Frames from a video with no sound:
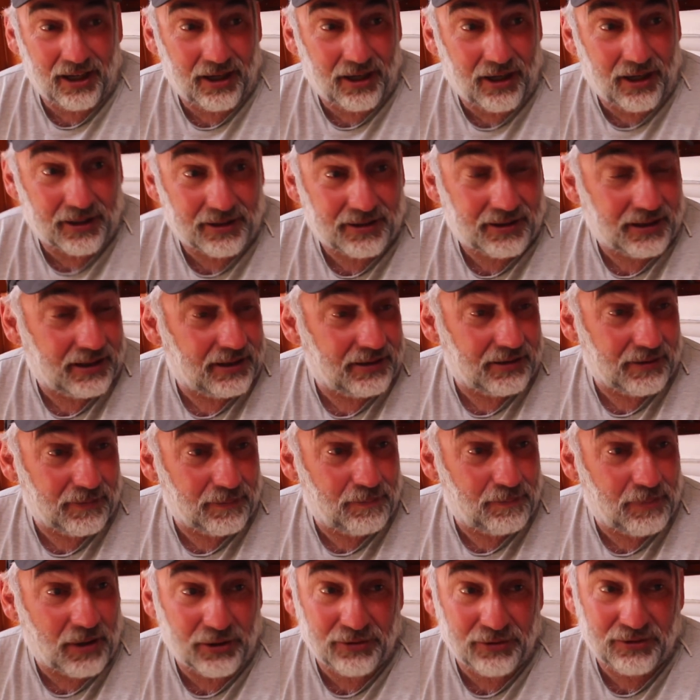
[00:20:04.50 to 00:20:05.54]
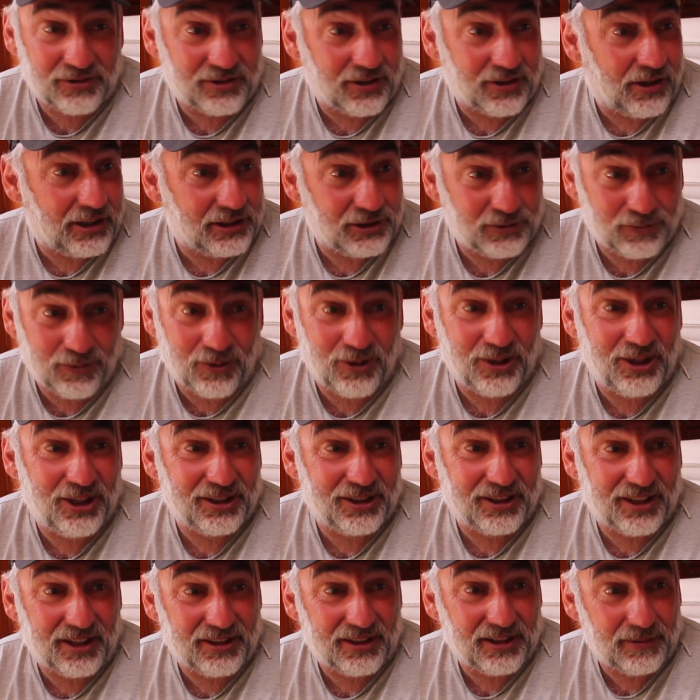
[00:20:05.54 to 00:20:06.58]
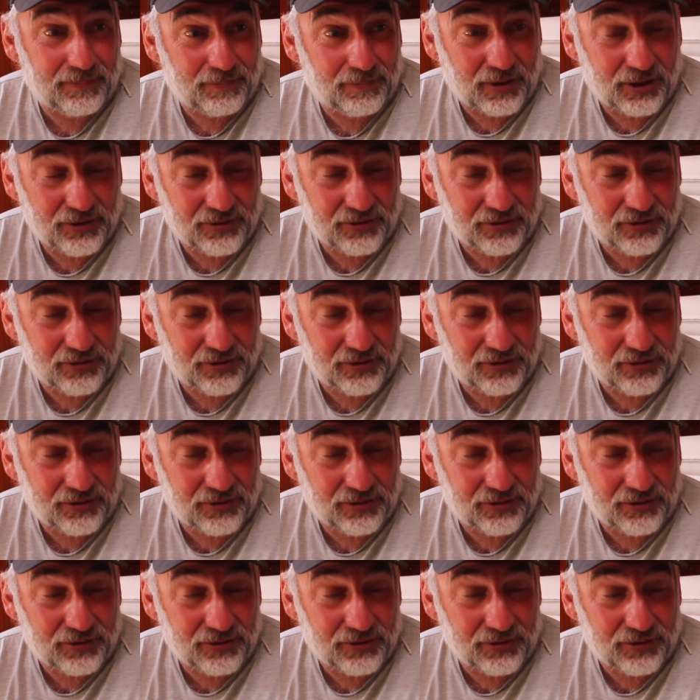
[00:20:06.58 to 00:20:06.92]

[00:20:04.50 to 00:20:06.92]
I think both sides work. I think